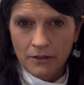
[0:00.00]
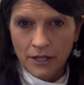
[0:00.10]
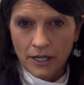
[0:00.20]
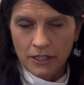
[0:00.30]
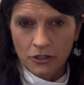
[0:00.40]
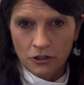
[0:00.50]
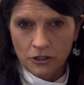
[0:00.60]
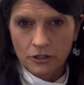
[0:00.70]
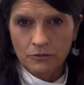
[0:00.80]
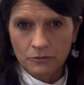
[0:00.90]
that
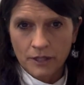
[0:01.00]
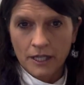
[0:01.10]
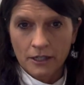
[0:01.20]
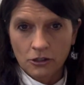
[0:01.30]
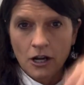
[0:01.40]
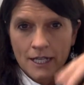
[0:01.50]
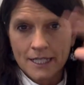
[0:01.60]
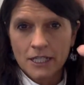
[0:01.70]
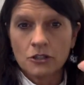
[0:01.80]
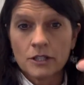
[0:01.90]
you're that are
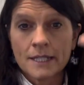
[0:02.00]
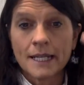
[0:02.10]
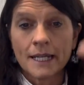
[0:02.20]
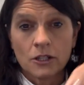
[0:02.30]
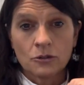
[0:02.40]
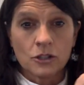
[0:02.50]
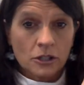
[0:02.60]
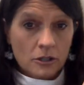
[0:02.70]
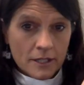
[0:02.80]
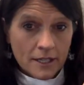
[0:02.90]
causing you to say no to
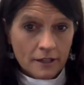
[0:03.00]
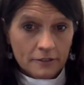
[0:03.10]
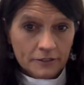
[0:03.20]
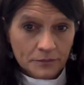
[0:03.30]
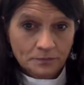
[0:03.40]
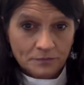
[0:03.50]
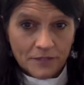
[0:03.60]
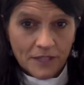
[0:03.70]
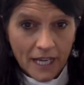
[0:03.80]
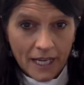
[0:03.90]
yourself,
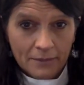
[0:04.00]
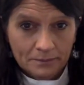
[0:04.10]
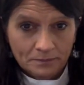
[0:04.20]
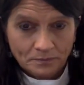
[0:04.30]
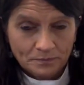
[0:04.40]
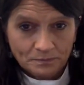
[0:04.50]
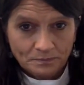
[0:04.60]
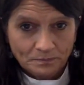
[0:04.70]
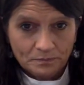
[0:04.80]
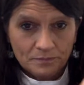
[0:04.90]
okay?
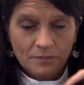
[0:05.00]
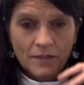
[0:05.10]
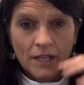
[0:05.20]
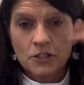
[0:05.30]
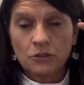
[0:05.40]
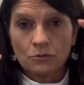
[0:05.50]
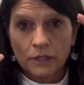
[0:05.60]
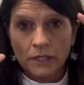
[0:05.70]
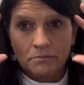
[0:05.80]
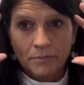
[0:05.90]
And to
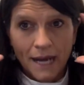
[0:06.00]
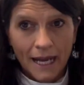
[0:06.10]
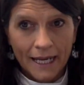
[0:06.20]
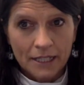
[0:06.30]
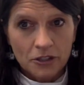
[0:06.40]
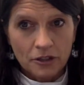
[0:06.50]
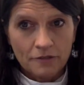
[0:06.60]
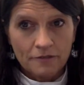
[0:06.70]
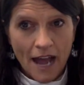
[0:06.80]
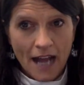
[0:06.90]
really buy into the
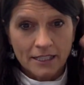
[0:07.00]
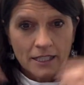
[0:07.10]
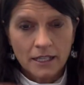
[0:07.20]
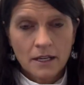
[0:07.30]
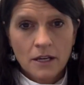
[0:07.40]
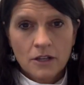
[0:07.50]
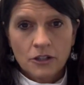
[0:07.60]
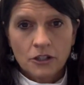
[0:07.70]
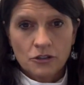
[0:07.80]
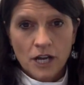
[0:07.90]
fact
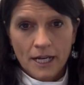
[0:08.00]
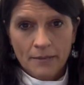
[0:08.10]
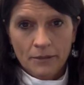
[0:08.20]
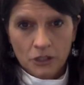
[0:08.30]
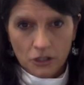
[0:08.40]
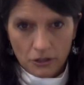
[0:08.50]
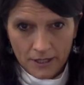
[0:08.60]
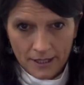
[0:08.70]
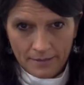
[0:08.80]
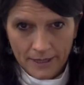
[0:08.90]
that you're not able to do
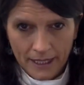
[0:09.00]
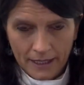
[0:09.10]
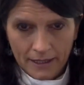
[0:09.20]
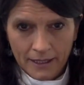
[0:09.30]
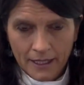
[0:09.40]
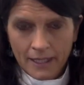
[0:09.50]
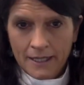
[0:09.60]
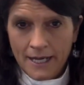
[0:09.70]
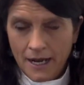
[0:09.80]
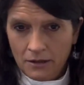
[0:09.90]
something.
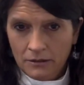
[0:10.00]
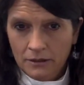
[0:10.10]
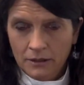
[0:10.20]
Now,